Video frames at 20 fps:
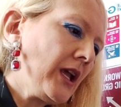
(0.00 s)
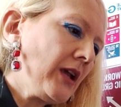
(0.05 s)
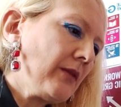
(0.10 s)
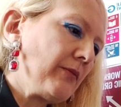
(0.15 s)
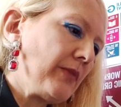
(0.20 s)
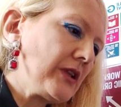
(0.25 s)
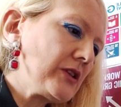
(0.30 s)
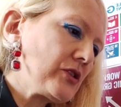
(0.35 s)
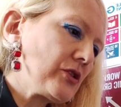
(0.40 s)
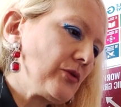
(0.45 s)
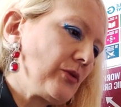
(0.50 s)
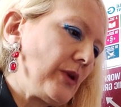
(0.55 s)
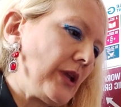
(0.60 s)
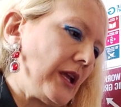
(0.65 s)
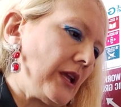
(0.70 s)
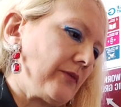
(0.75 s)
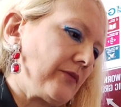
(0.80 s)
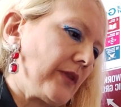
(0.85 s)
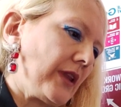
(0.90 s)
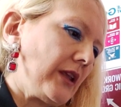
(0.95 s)

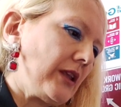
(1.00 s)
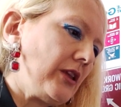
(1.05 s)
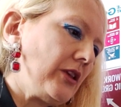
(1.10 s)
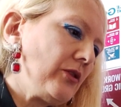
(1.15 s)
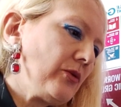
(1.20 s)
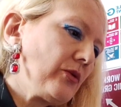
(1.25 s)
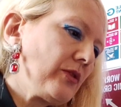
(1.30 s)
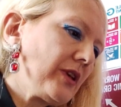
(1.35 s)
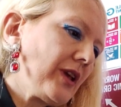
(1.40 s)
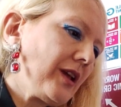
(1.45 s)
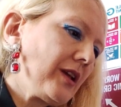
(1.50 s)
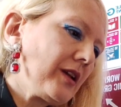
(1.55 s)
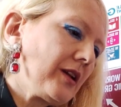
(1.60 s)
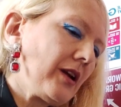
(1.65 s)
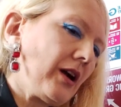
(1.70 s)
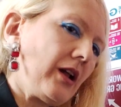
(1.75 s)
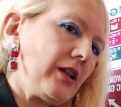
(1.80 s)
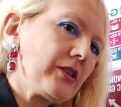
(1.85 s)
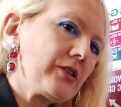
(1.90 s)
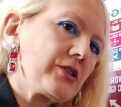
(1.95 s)
between UK
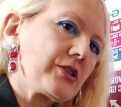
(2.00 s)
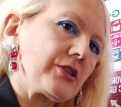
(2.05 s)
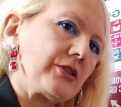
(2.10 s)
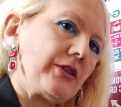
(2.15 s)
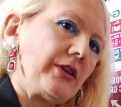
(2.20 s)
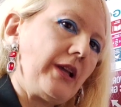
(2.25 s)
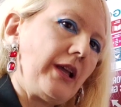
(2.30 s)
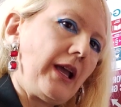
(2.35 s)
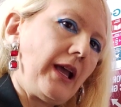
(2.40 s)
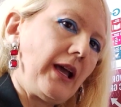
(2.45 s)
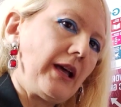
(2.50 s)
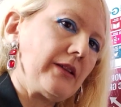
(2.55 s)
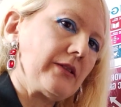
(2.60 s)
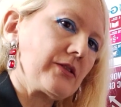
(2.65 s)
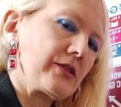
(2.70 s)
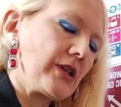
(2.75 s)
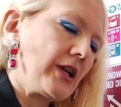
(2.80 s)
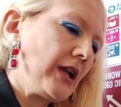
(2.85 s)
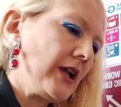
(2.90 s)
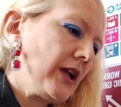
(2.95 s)
culture and